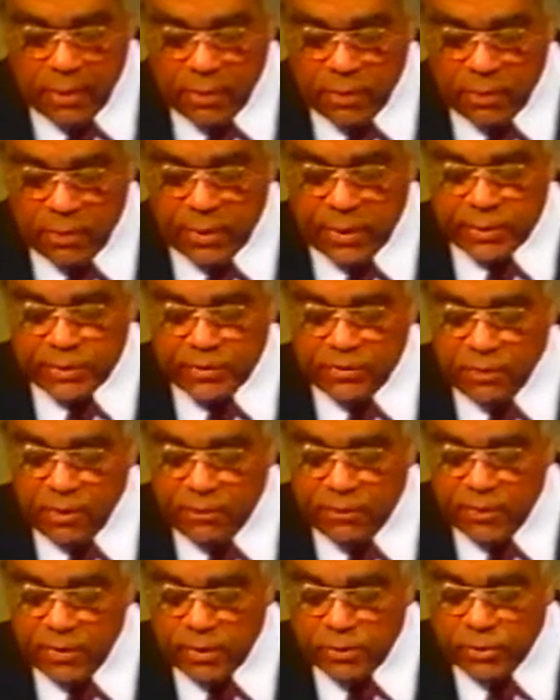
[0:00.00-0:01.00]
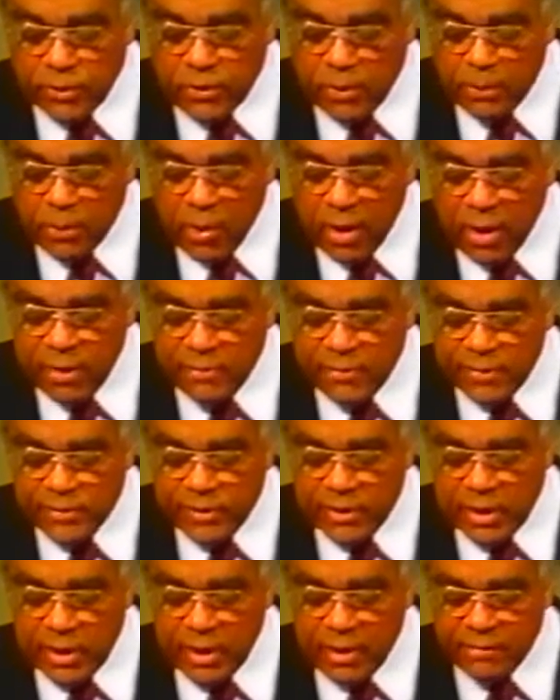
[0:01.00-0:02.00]
This fulfills the
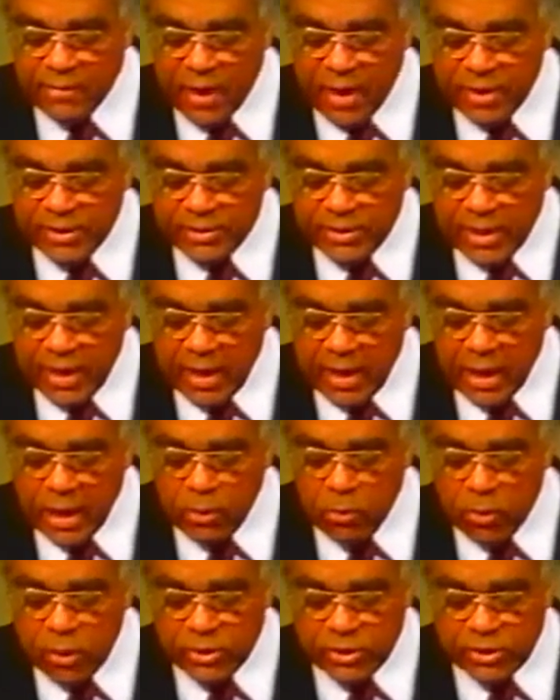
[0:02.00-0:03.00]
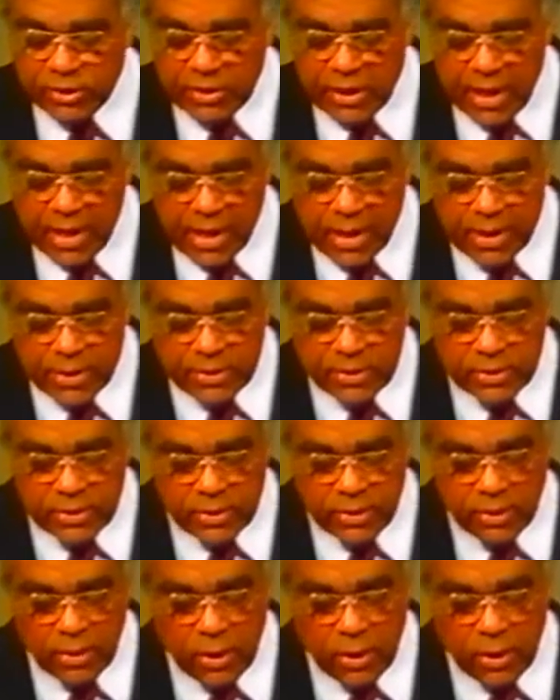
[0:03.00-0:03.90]
prophecy of Isaiah, which says,